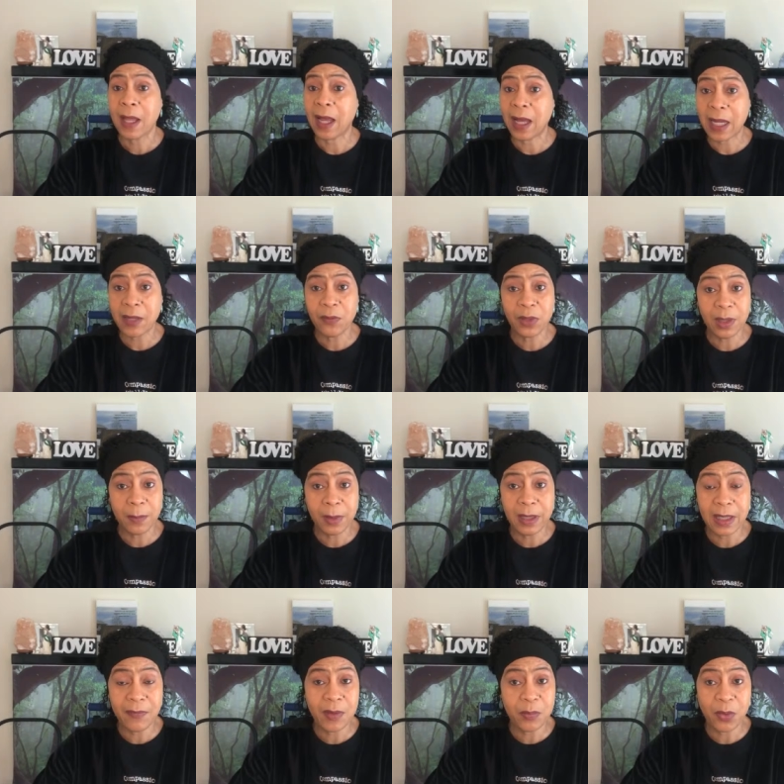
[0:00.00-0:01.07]
I really
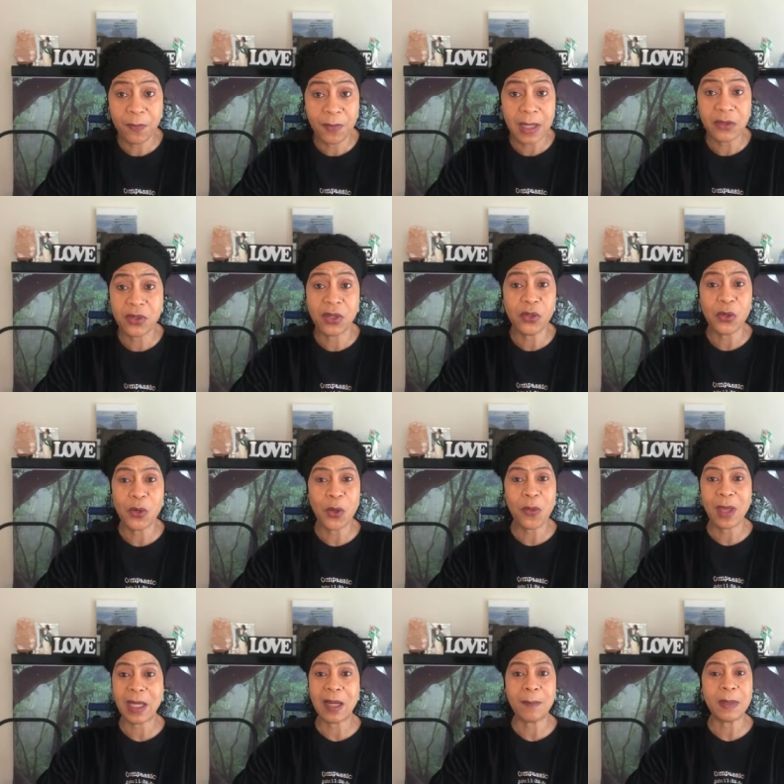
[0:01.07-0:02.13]
believe in prevention. You know
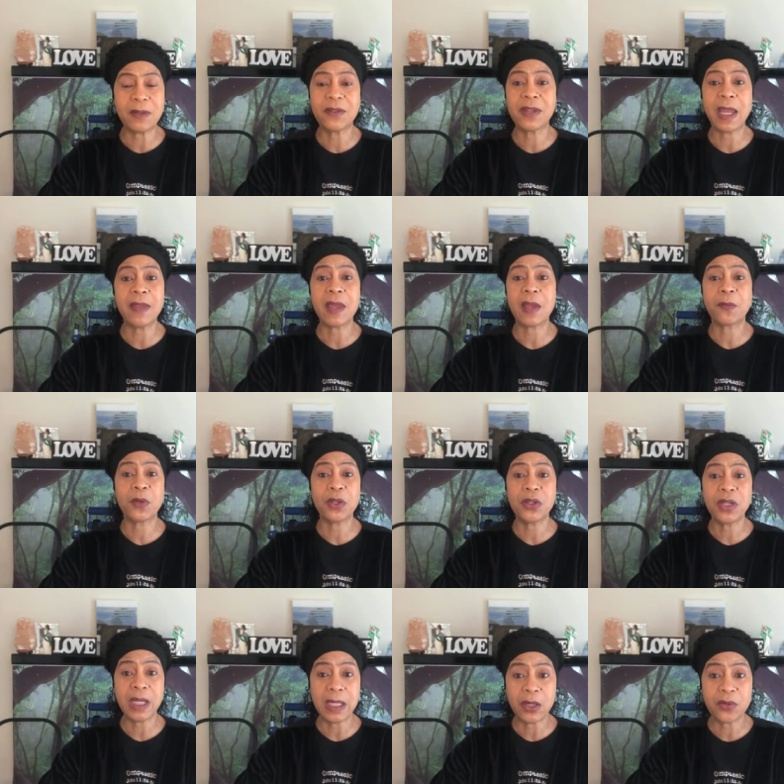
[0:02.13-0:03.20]
that. I've been saying that for
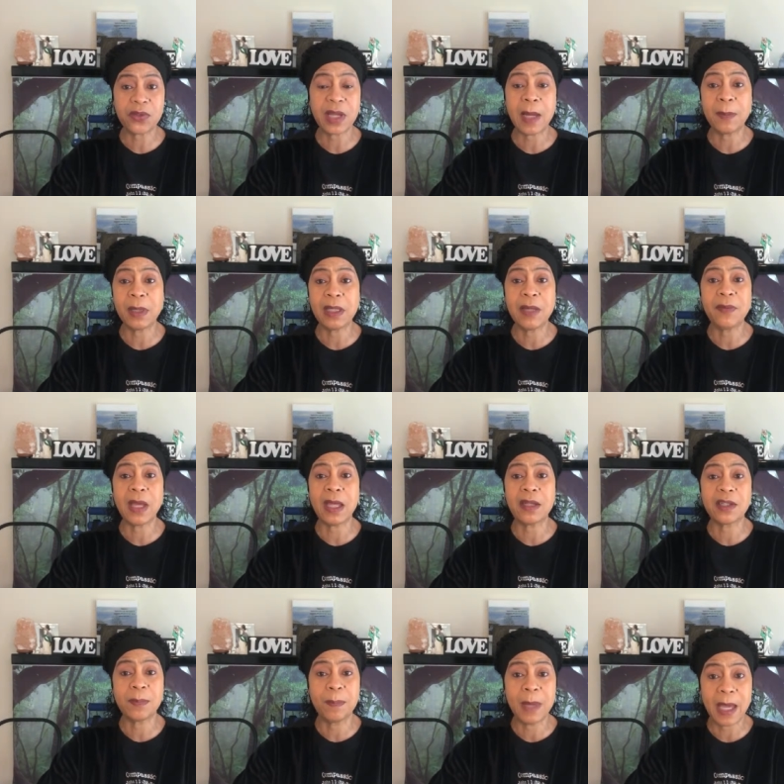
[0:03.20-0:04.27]
years. I believe that
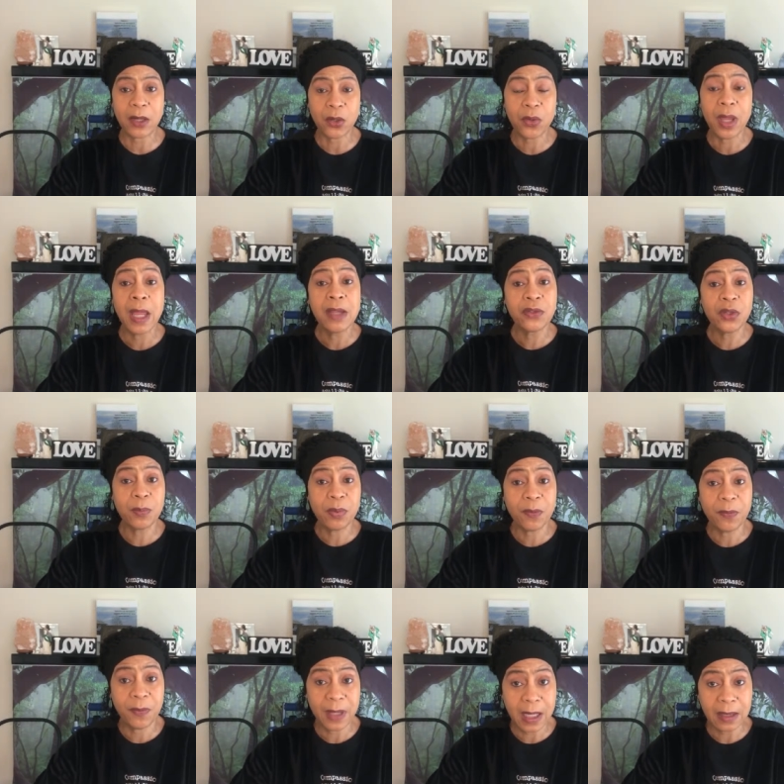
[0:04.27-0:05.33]
it's better to
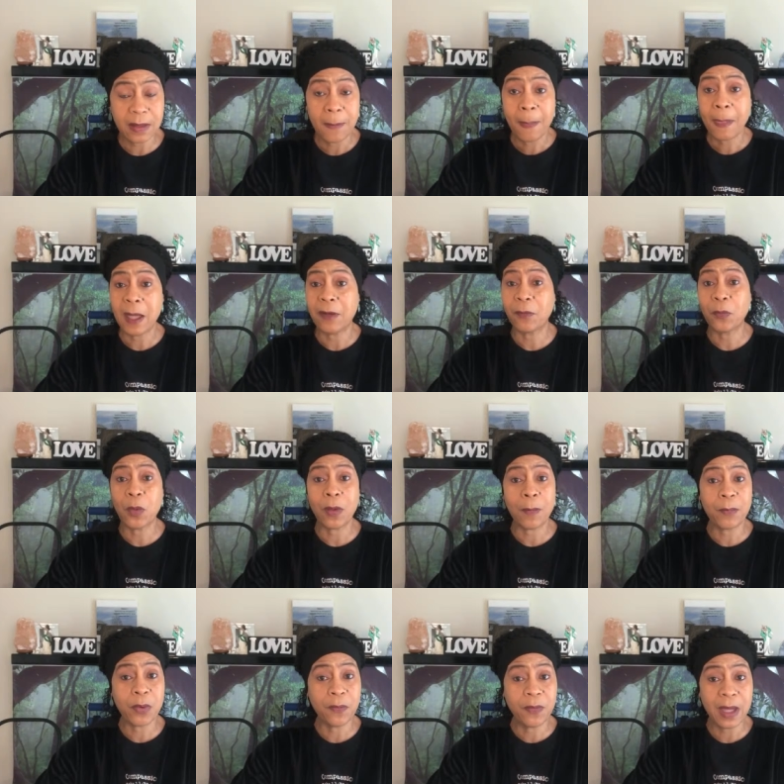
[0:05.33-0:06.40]
prevent, and
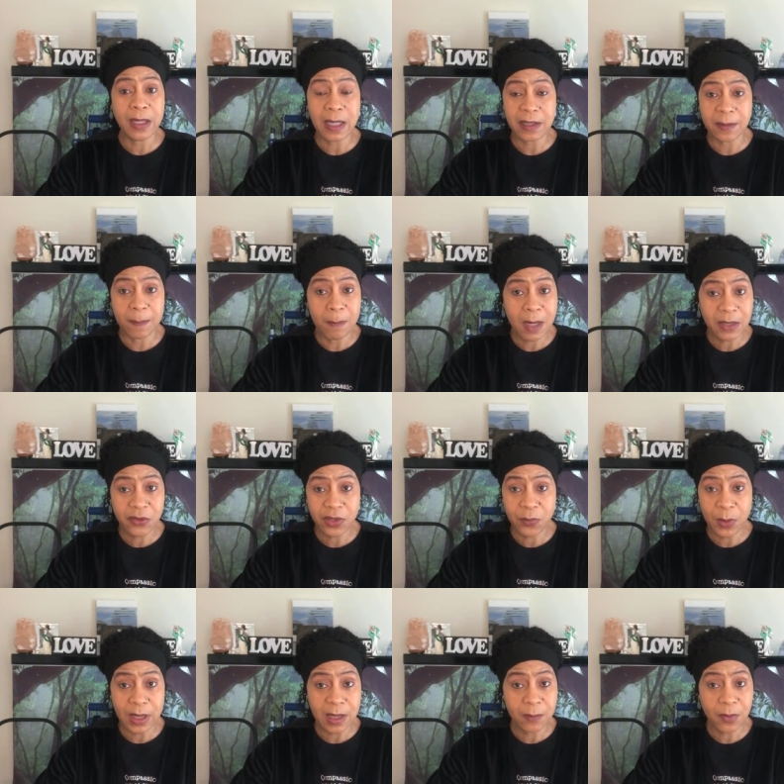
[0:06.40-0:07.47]
prevent as much as
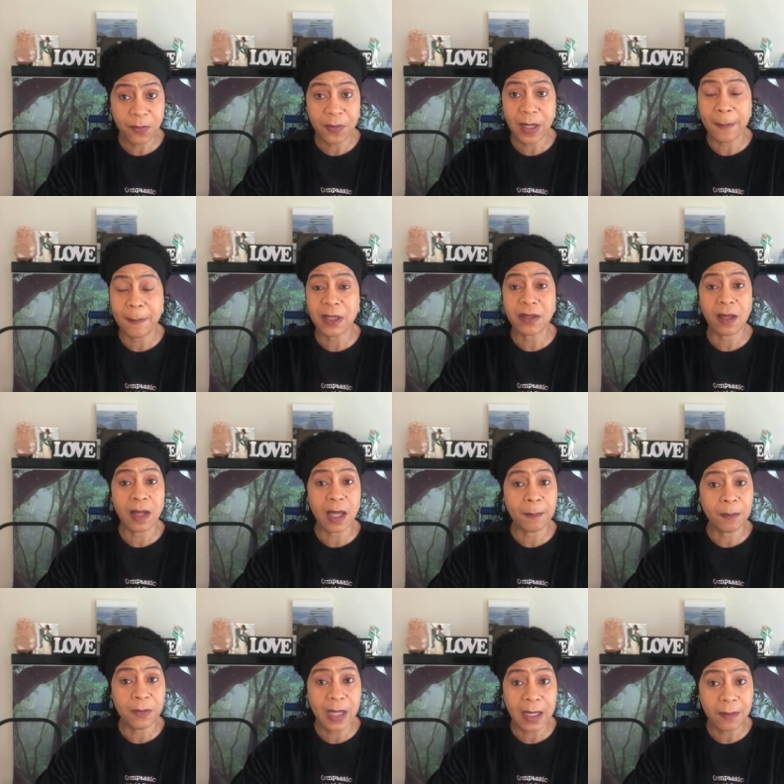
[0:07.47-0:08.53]
we can prevent. It's a lot,
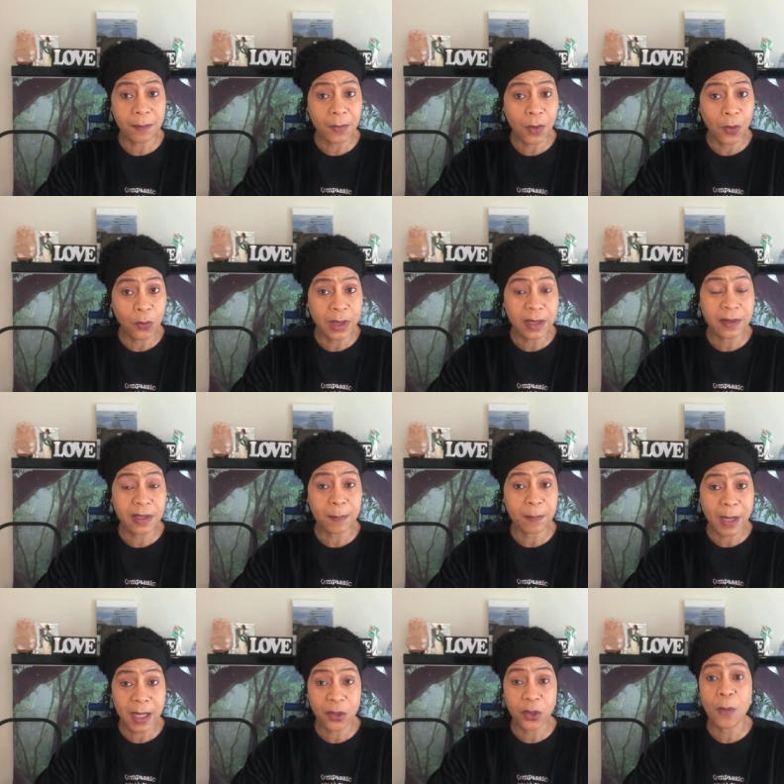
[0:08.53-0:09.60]
not only is it
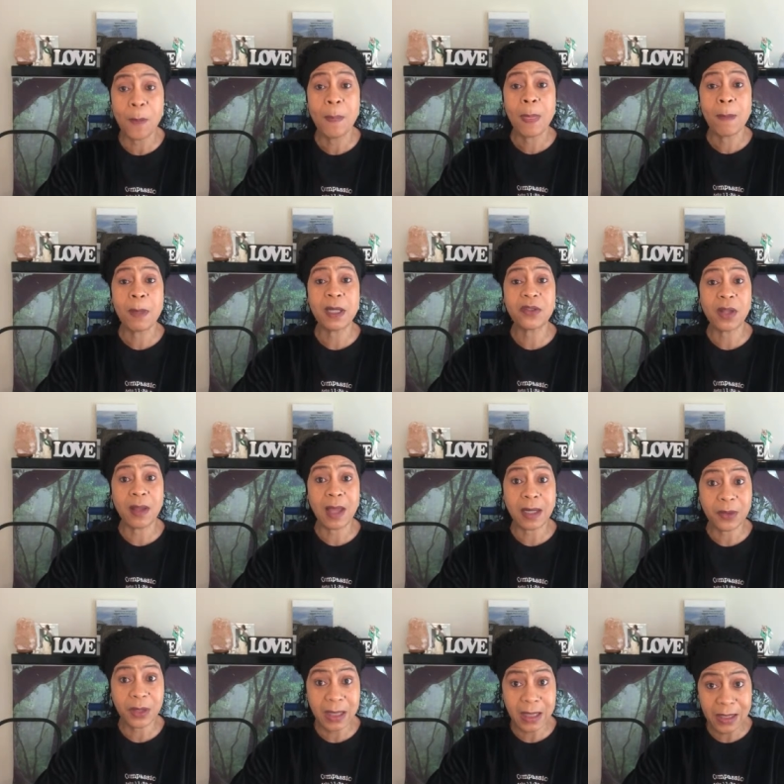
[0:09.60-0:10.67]
better, but it's a lot
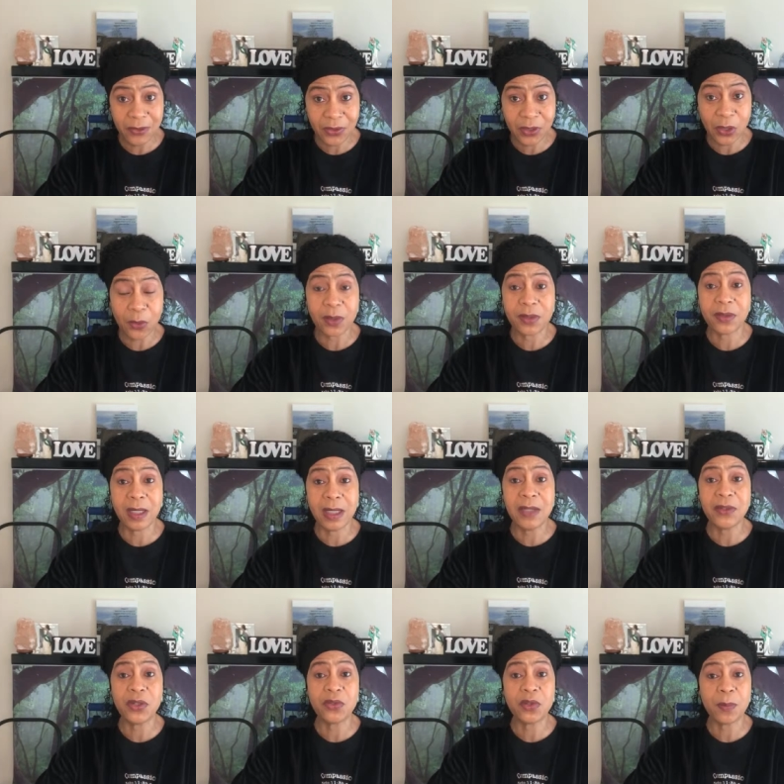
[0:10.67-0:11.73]
easier. It's
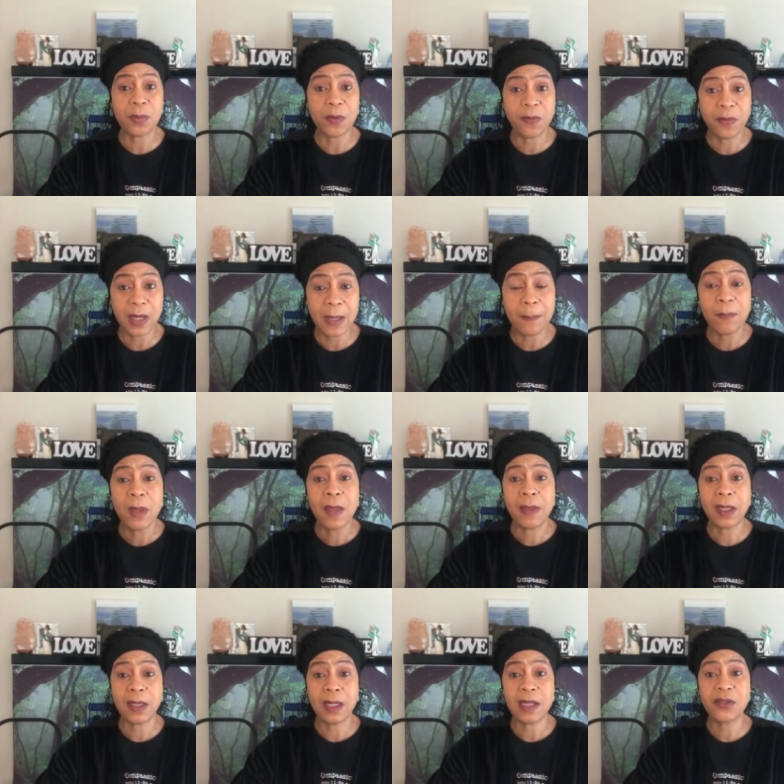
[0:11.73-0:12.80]
easier to prevent
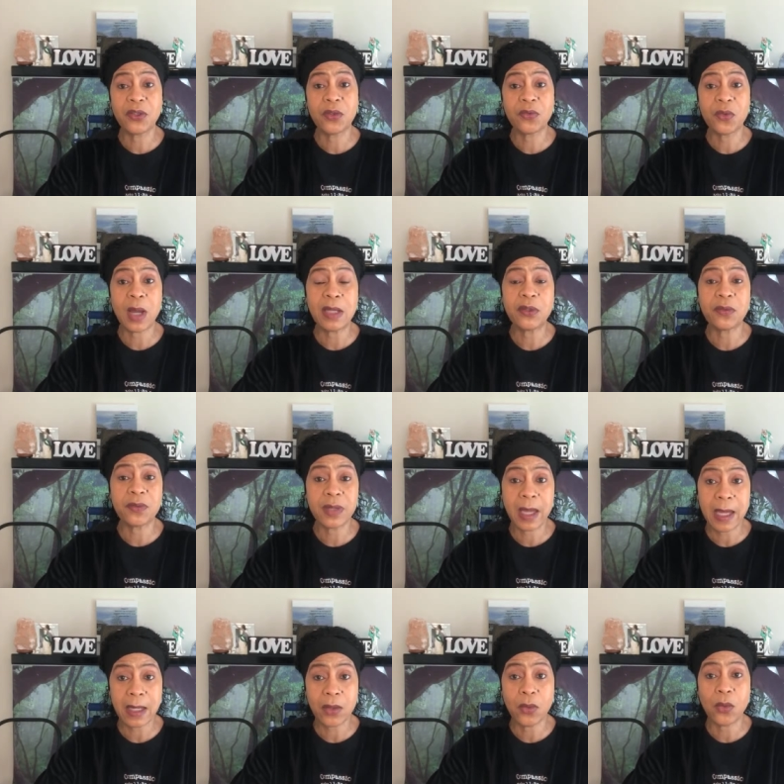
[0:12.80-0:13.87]
than it is to try to
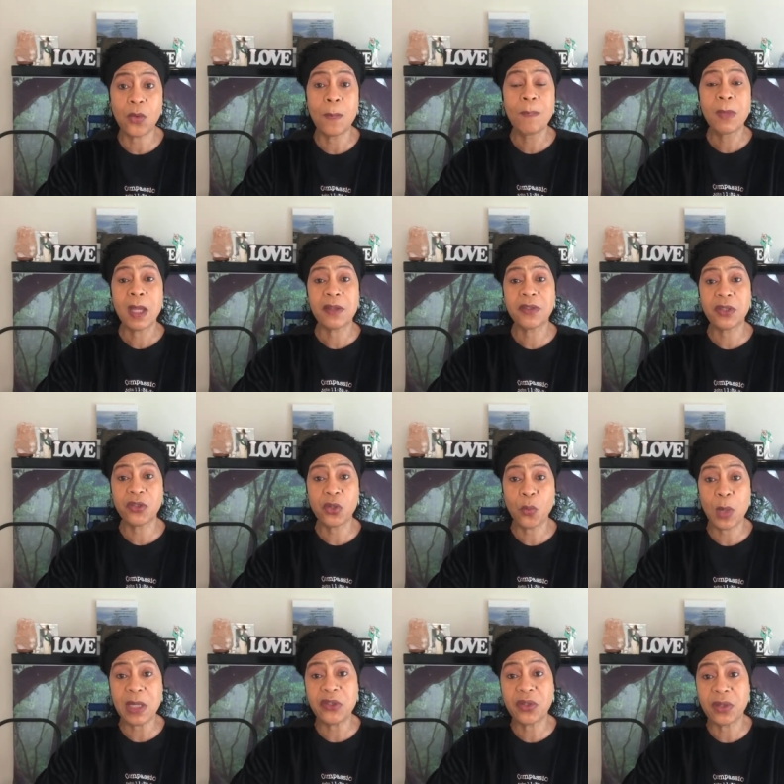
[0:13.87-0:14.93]
tackle a
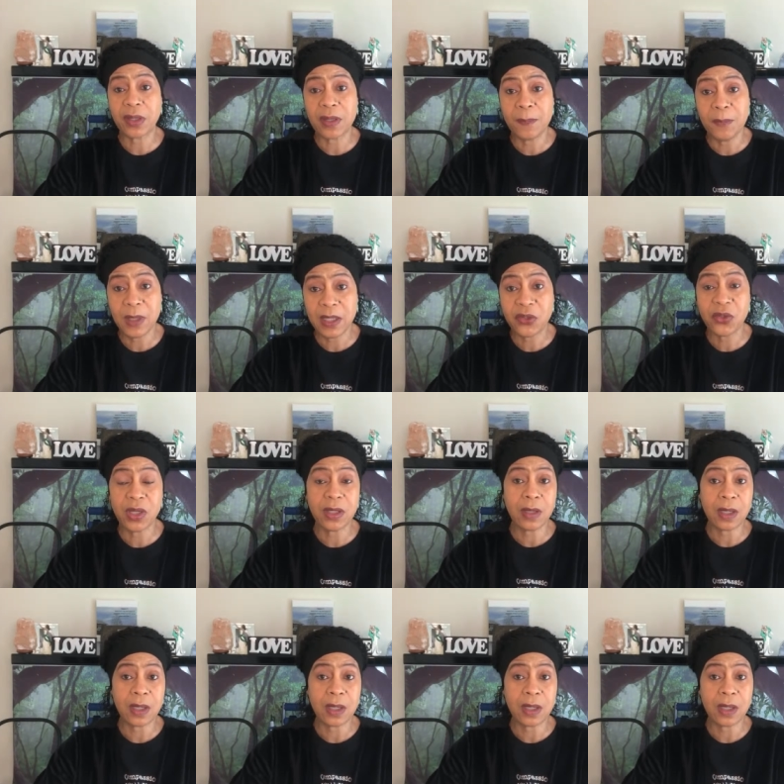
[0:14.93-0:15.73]
situation, a condition,